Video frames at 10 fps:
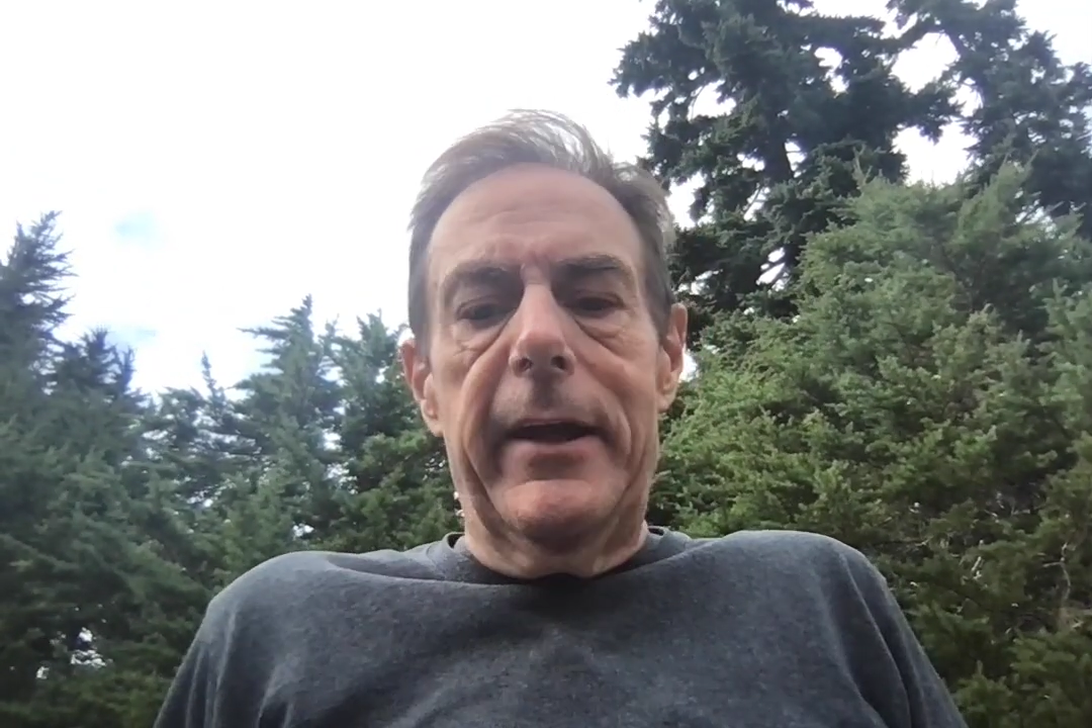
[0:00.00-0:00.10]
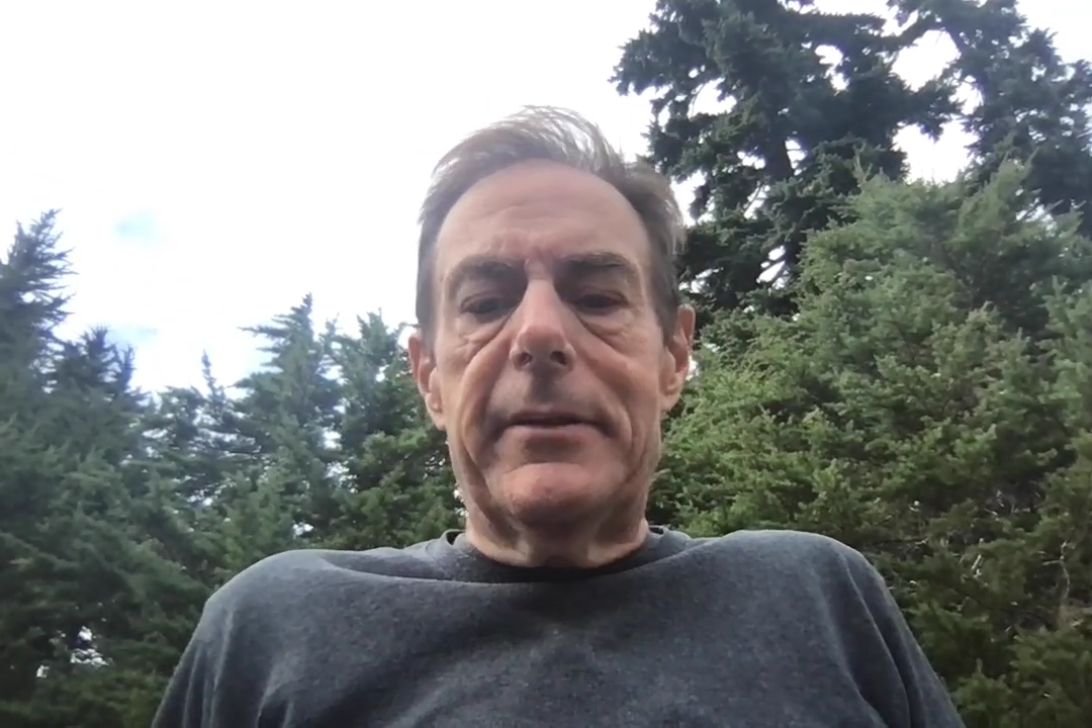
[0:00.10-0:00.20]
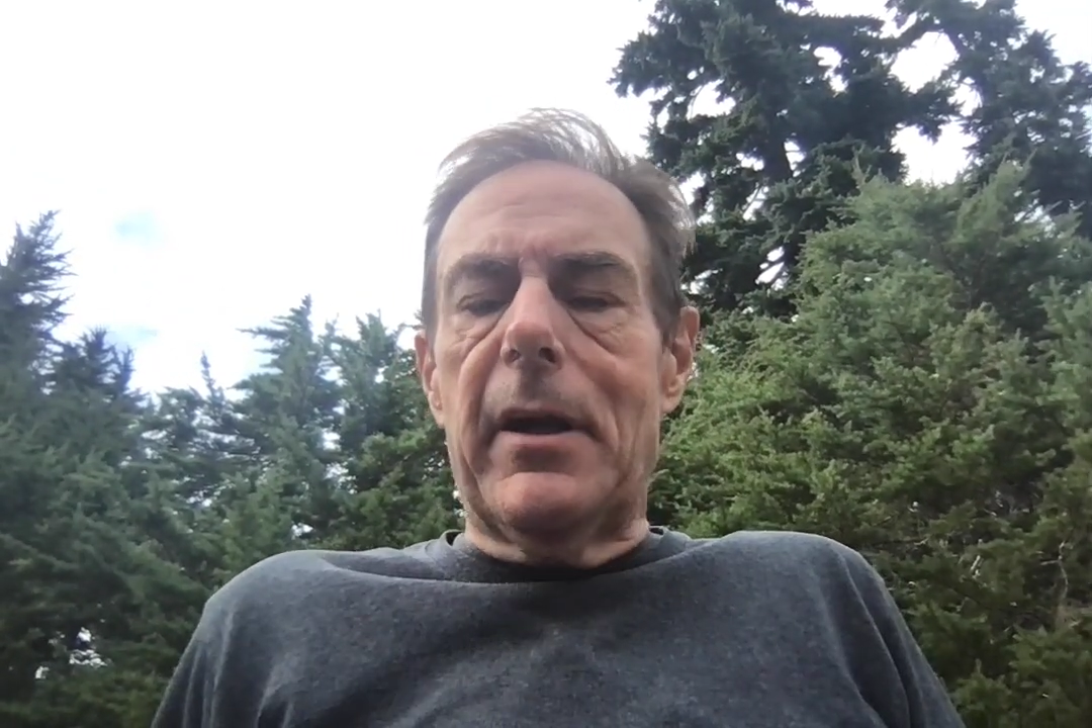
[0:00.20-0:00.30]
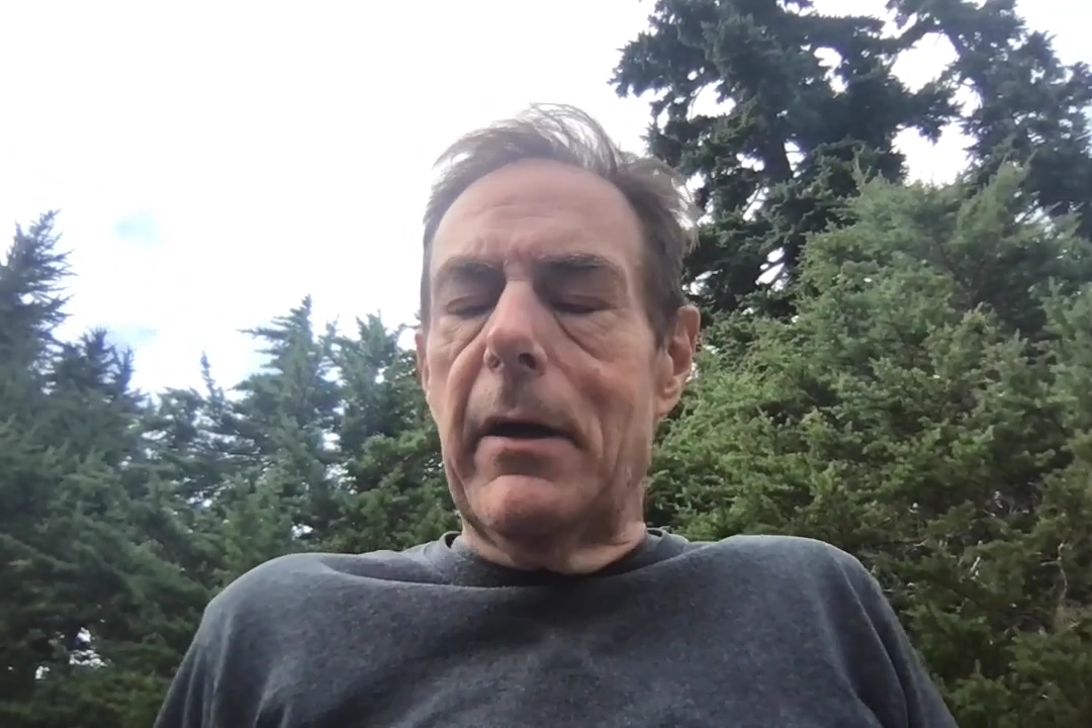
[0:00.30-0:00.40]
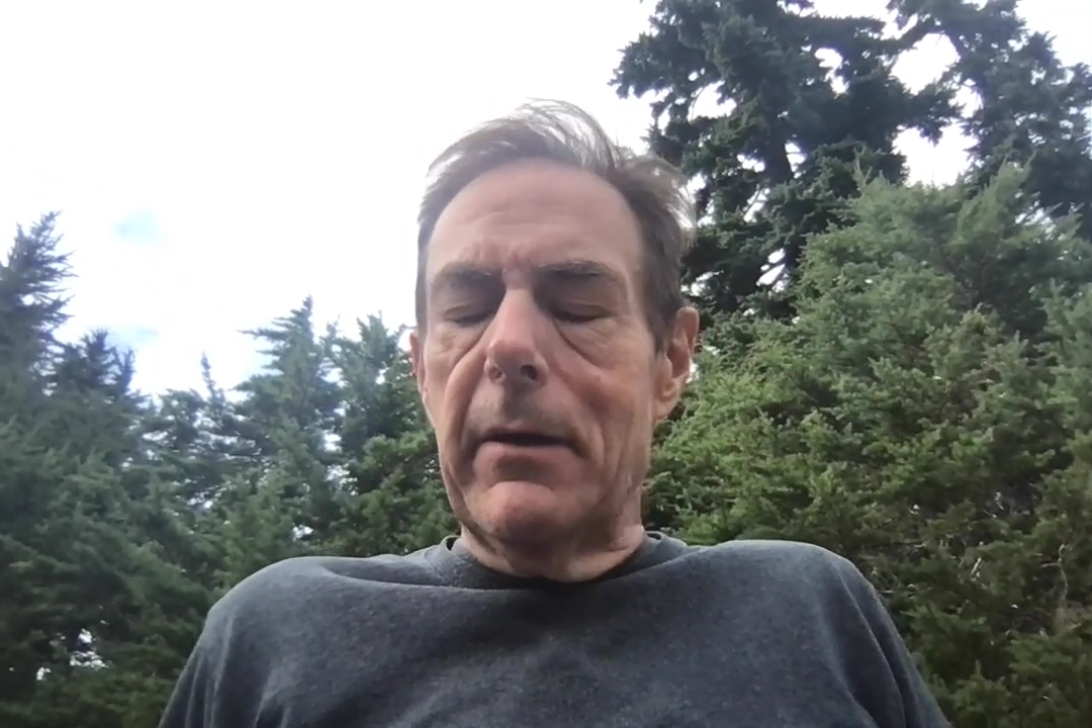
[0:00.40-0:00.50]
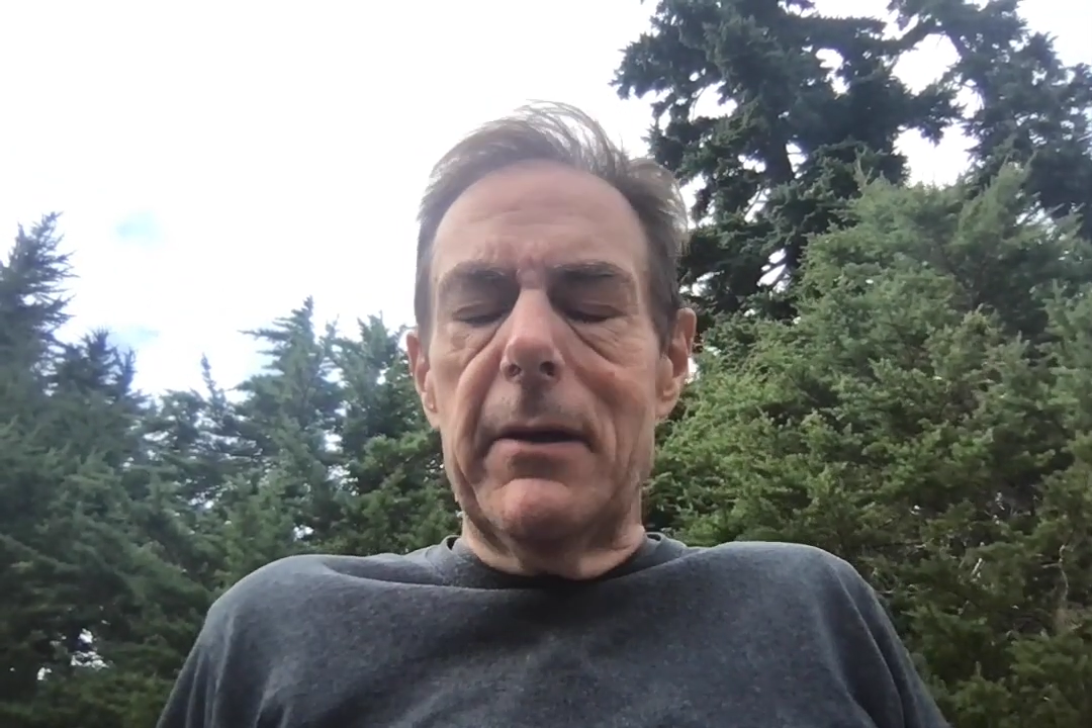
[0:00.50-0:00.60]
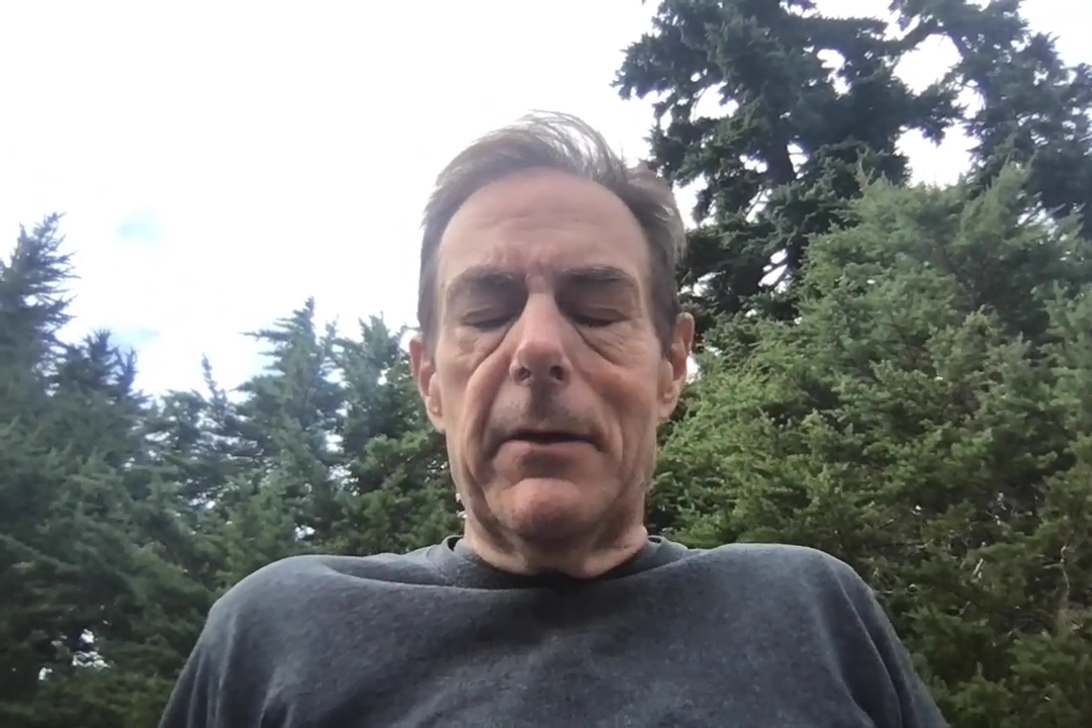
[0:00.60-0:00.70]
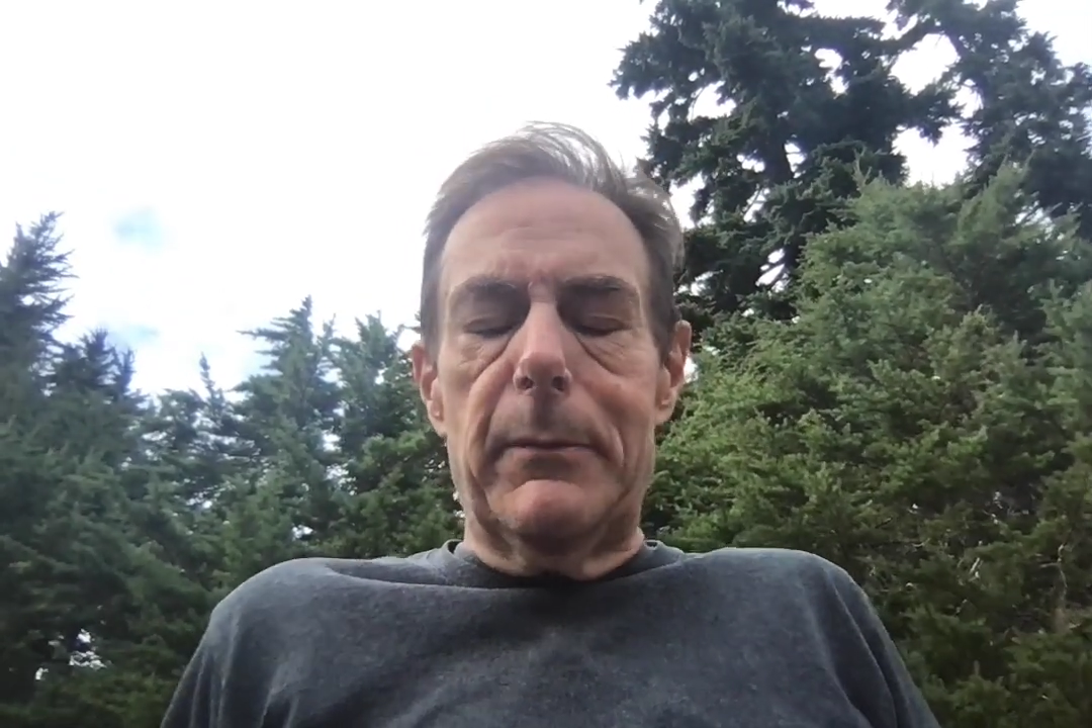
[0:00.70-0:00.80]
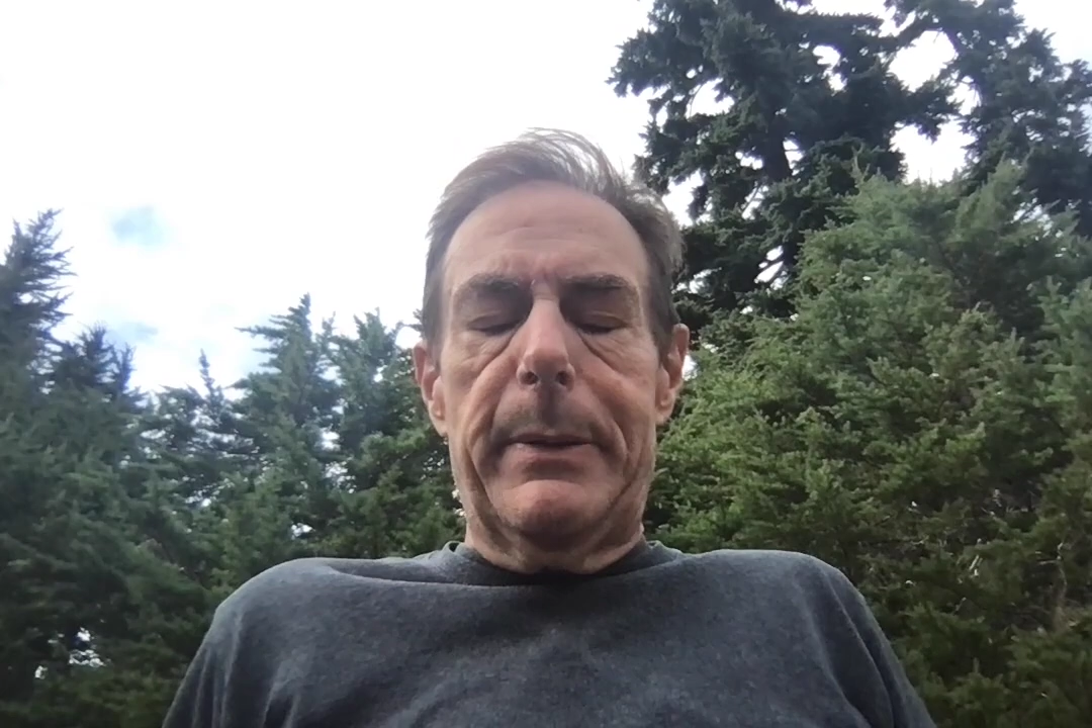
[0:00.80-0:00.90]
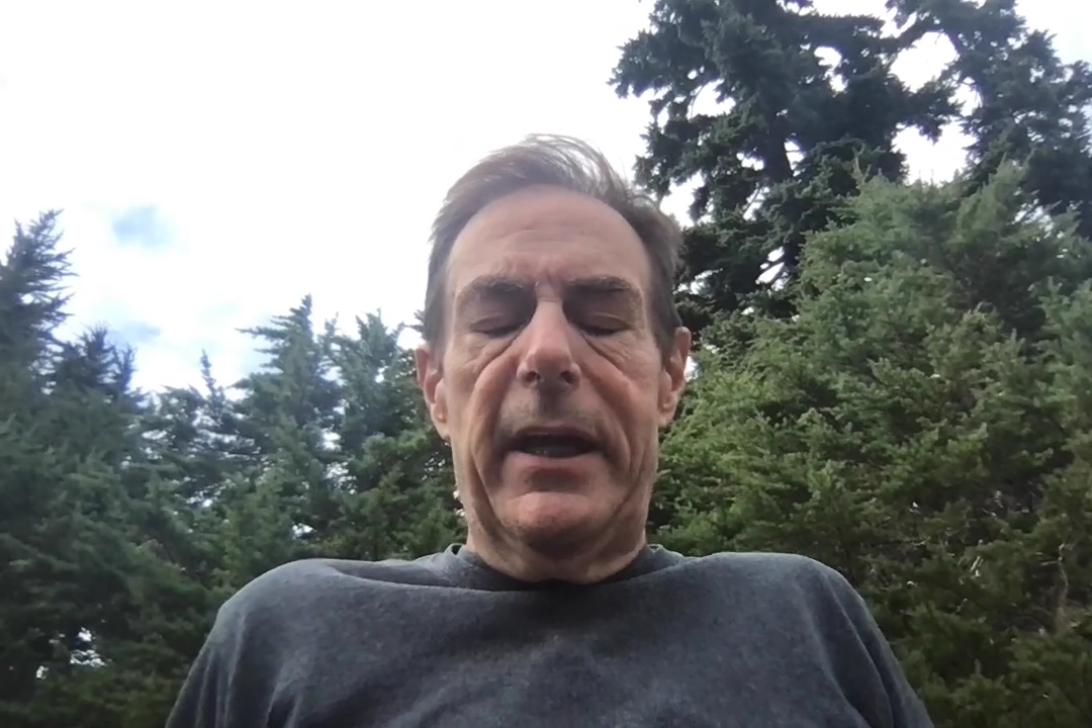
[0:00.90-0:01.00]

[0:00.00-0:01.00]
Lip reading: eternal